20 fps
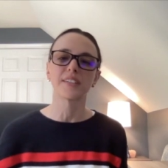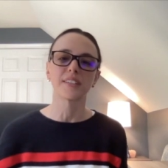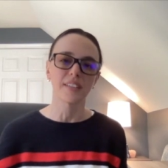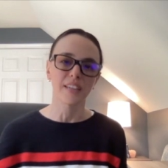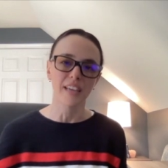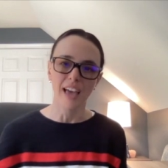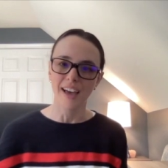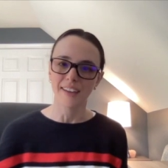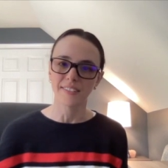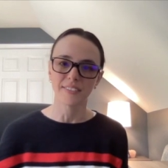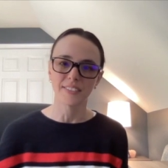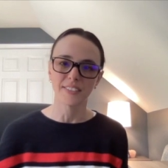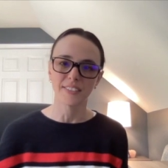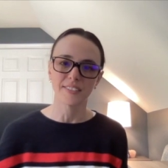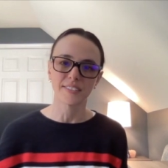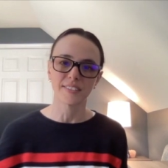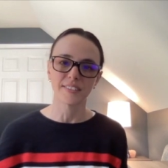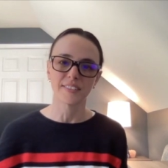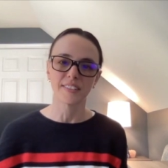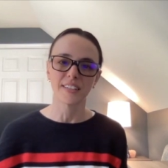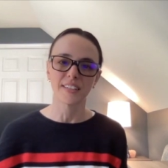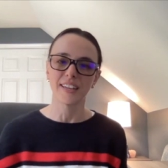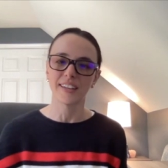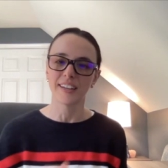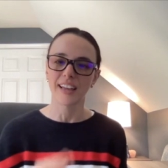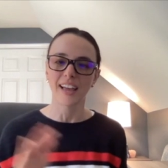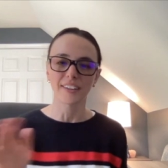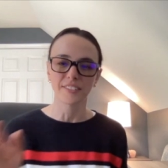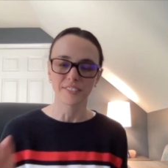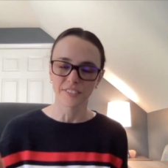the assets and
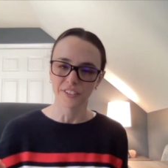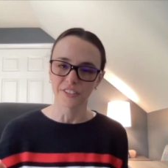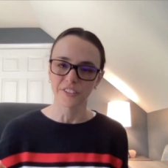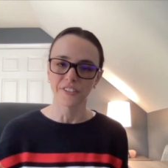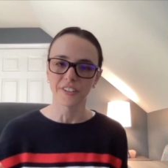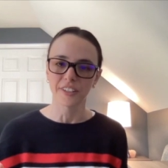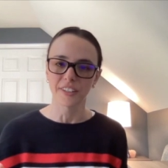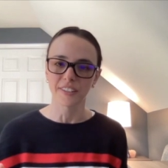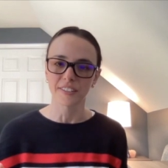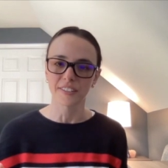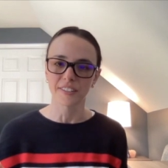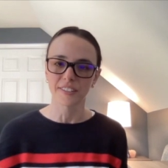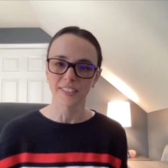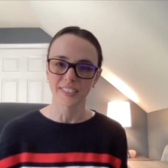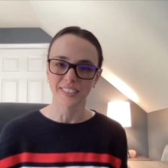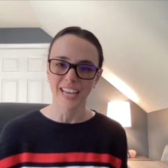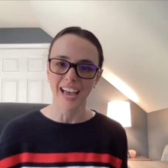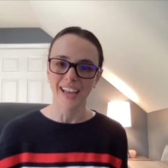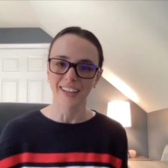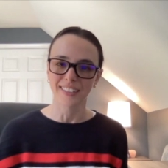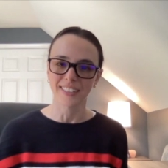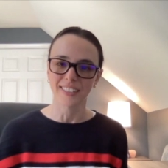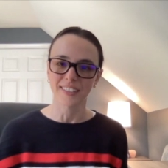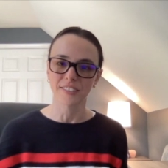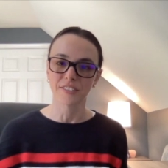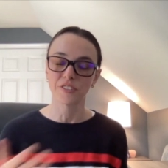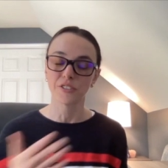executing the tactics?